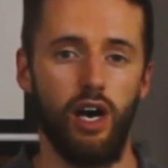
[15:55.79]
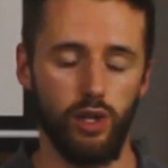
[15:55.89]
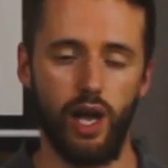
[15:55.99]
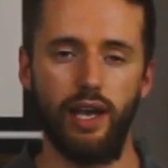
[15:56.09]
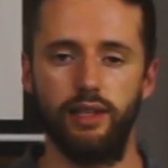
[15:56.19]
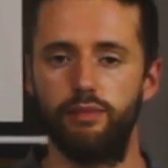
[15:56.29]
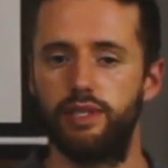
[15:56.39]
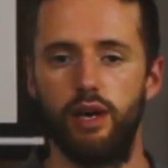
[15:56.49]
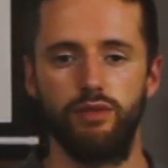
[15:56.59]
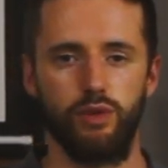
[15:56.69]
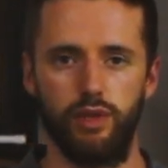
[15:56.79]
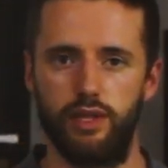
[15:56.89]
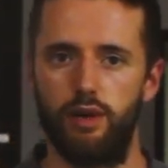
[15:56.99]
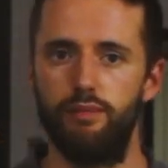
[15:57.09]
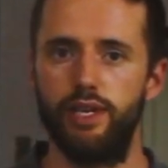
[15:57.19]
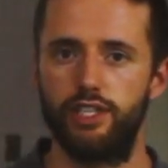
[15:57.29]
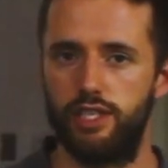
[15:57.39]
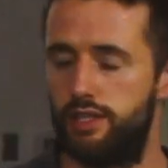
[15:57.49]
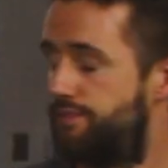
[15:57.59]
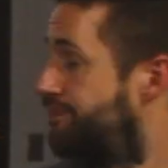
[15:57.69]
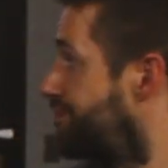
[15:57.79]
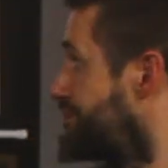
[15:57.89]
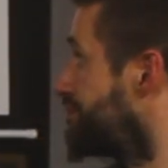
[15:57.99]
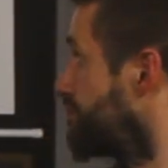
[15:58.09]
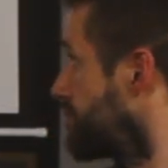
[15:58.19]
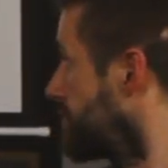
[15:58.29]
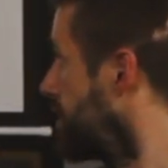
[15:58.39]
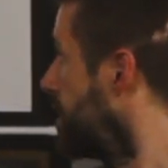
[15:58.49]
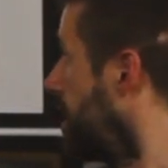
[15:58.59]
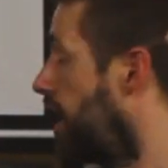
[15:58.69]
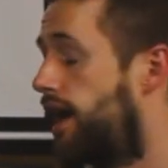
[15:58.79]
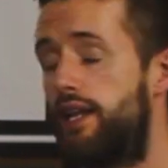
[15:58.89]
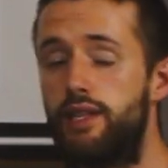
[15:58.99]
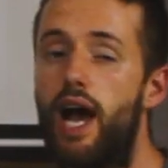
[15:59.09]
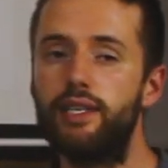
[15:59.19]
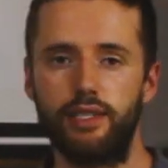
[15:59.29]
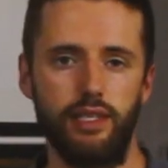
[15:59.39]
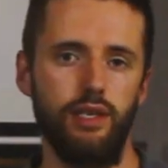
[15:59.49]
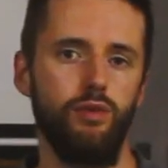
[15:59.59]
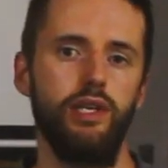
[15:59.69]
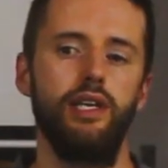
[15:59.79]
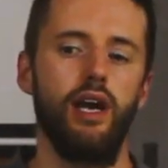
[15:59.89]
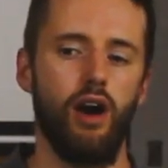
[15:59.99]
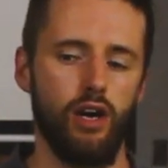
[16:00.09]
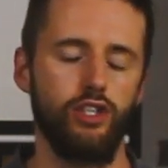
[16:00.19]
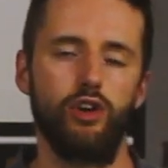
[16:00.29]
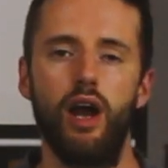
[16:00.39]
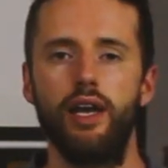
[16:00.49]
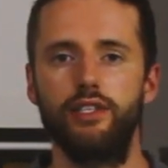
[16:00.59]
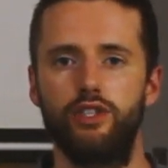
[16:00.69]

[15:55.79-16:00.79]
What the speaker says: align themselves with their mission. And lastly, we are trying